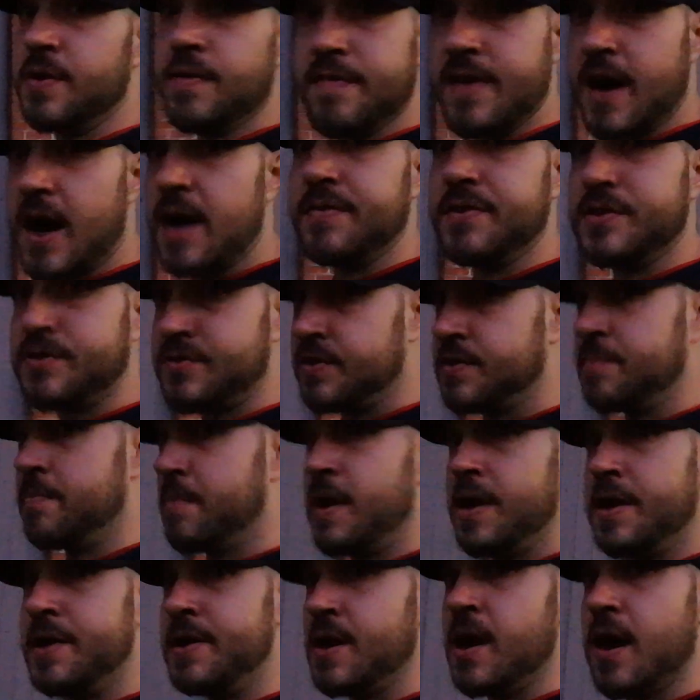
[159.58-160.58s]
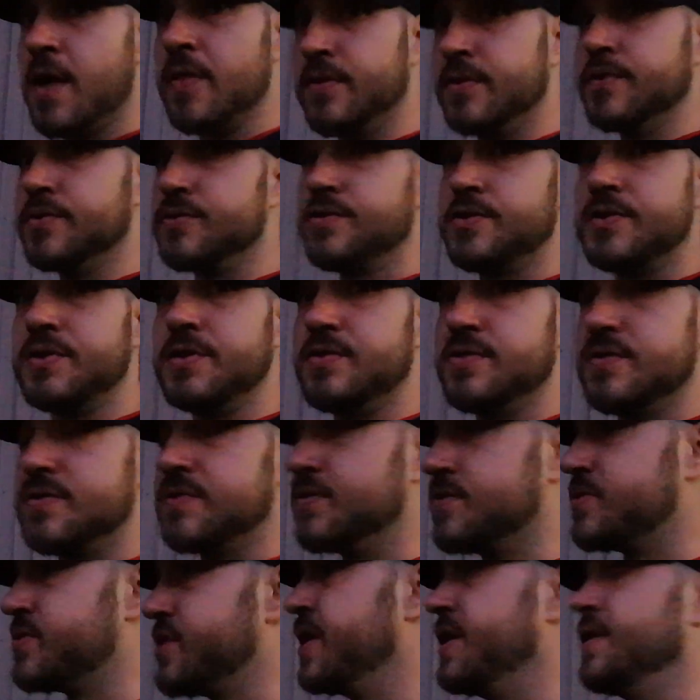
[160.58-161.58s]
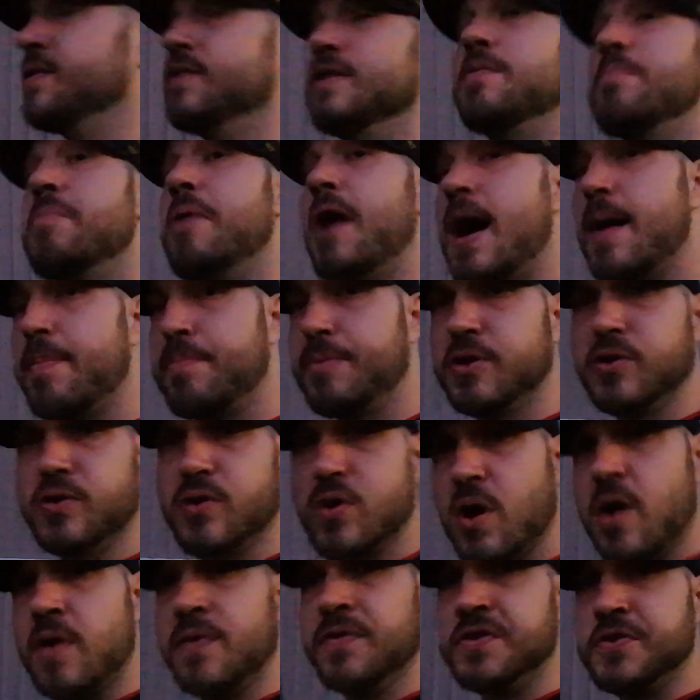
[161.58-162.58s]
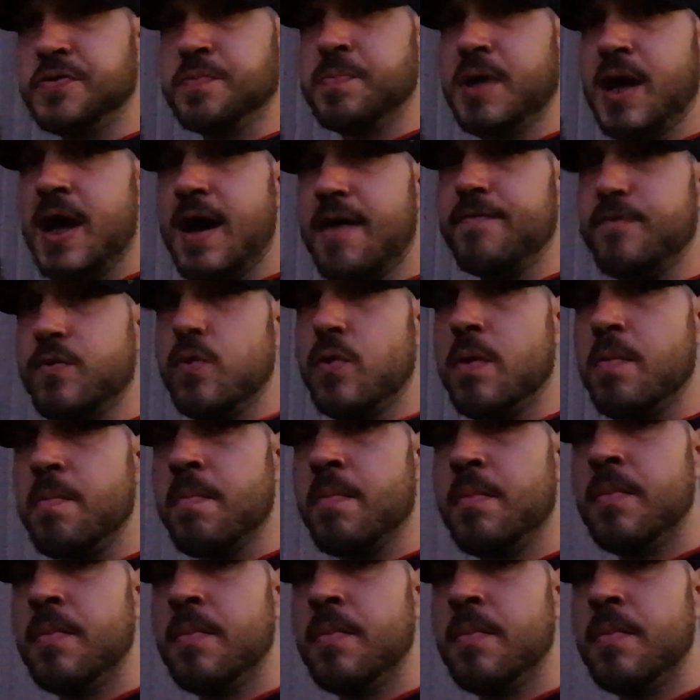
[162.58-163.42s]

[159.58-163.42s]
of obviously many others, he's insanely popular on this platform.